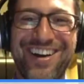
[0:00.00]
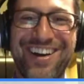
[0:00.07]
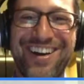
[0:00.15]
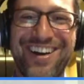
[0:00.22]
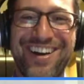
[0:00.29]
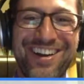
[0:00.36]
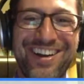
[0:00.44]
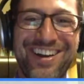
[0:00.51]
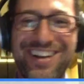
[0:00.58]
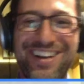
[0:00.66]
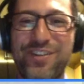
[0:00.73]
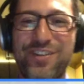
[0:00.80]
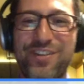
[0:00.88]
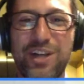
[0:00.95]
if you're
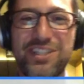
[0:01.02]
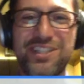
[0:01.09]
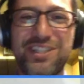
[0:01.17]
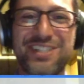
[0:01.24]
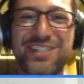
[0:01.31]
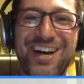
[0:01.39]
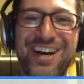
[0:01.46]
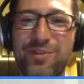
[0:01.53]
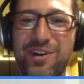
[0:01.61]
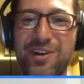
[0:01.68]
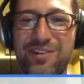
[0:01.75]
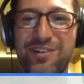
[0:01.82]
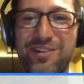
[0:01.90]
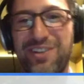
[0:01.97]
watching us live,
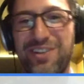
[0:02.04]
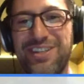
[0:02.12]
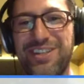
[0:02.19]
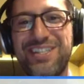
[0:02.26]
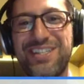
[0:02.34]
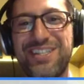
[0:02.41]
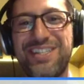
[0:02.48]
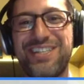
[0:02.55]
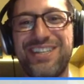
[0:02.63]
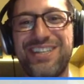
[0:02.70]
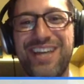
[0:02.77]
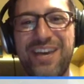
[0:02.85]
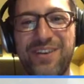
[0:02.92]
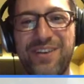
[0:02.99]
you are in the
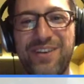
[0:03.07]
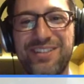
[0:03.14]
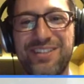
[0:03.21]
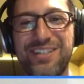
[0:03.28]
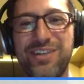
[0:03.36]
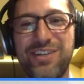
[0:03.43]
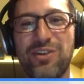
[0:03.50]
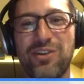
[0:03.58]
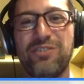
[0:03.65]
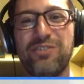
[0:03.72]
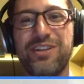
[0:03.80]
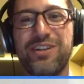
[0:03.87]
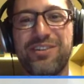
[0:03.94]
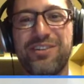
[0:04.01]
CCFLT
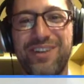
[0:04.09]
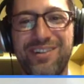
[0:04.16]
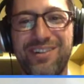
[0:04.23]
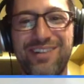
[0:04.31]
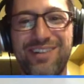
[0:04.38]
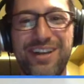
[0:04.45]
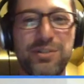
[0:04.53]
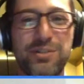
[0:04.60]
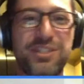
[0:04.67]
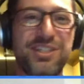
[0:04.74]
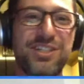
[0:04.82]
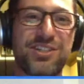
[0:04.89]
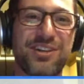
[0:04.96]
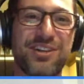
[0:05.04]
Early Career Language
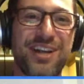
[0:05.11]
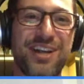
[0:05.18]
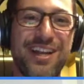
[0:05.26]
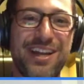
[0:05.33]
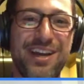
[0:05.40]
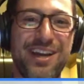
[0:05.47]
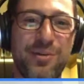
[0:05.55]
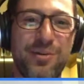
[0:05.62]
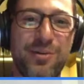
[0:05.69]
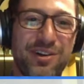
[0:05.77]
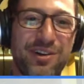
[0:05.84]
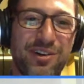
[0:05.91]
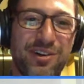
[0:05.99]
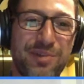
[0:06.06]
Teacher Hangout. We
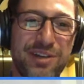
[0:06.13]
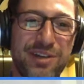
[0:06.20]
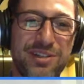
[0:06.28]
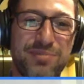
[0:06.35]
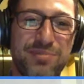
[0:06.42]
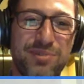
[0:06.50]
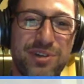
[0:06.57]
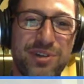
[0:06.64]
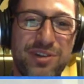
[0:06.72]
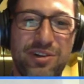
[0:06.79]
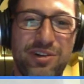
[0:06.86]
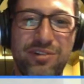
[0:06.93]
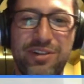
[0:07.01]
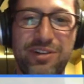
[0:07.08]
are all about supporting
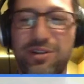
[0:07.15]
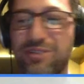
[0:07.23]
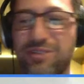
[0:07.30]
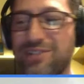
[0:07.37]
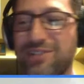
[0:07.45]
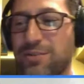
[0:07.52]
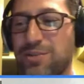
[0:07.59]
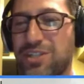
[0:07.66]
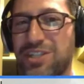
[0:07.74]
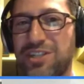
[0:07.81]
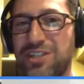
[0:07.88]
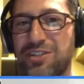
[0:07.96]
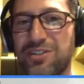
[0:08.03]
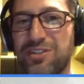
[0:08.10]
early career language
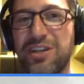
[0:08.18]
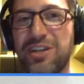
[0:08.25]
teachers